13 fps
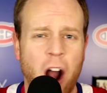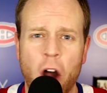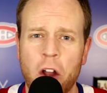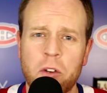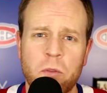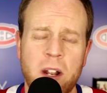
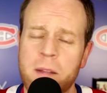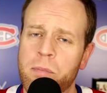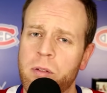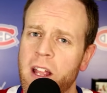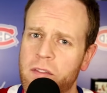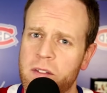underrated
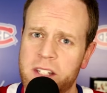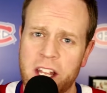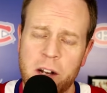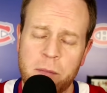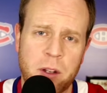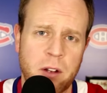play from
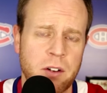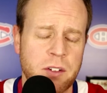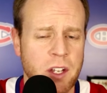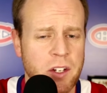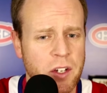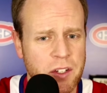Tanner
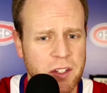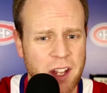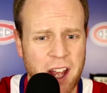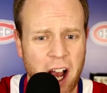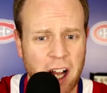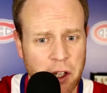Pearson, just
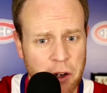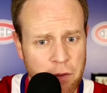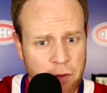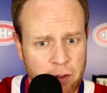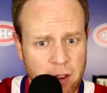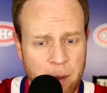a little
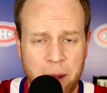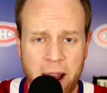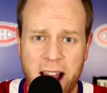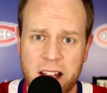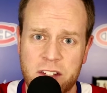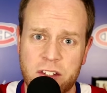flip
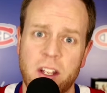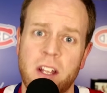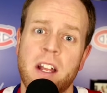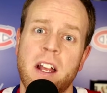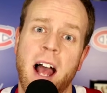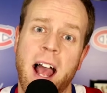pass
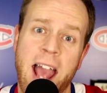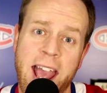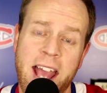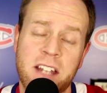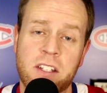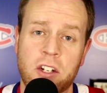
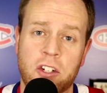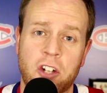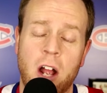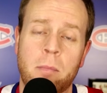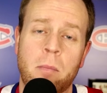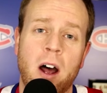ahead to
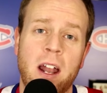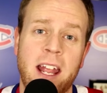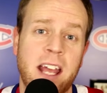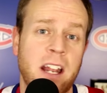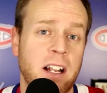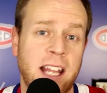Sean
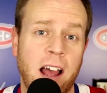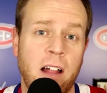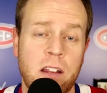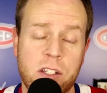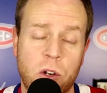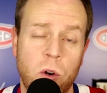Monahan on
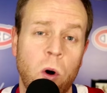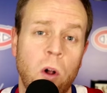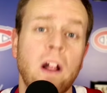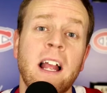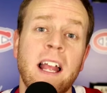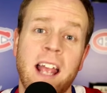Galley's
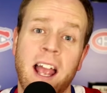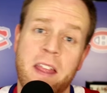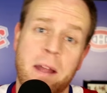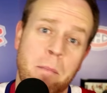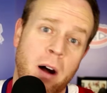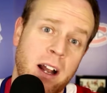goal, and
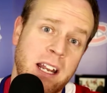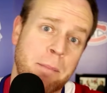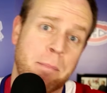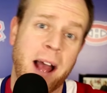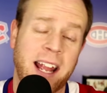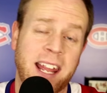then Monty
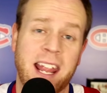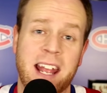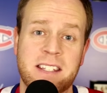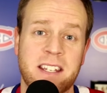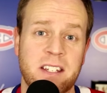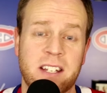
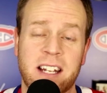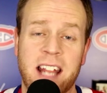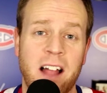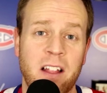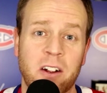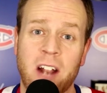backhands it to
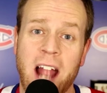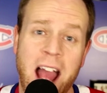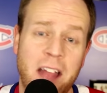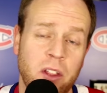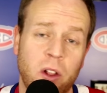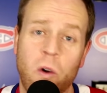Gallagher
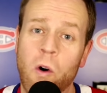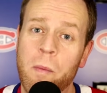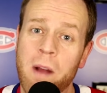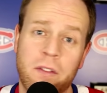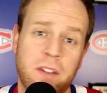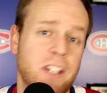at the goal
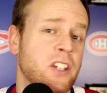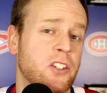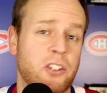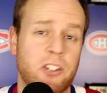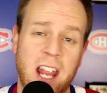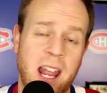mouth. He
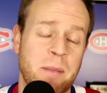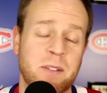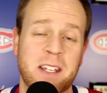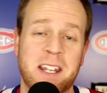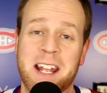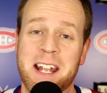just
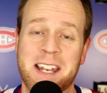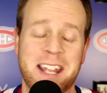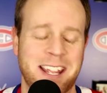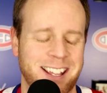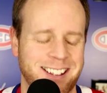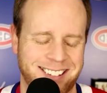jams it in.
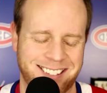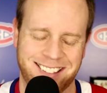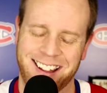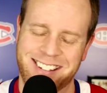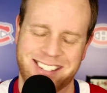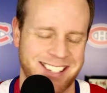
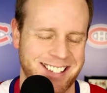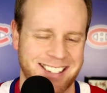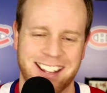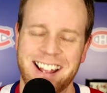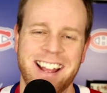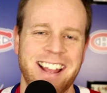
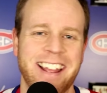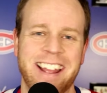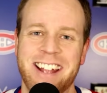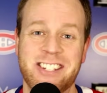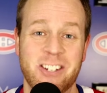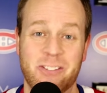
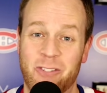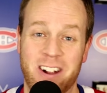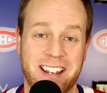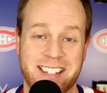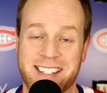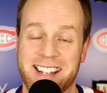It's just
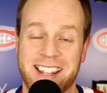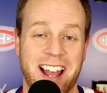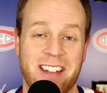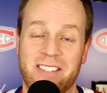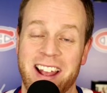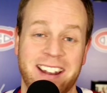fun to see
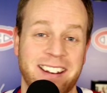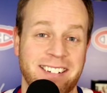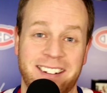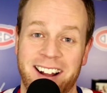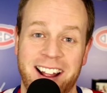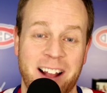that, man.
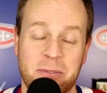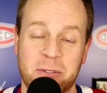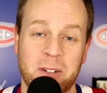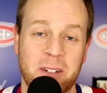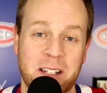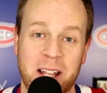I
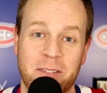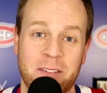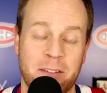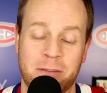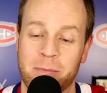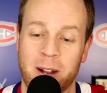absolutely love
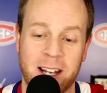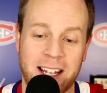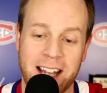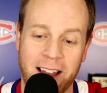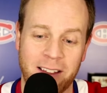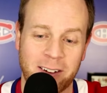it from Brendan
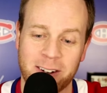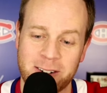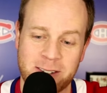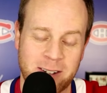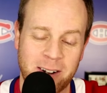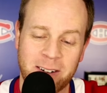Gallagher.
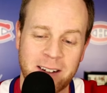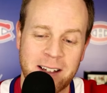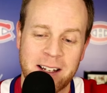So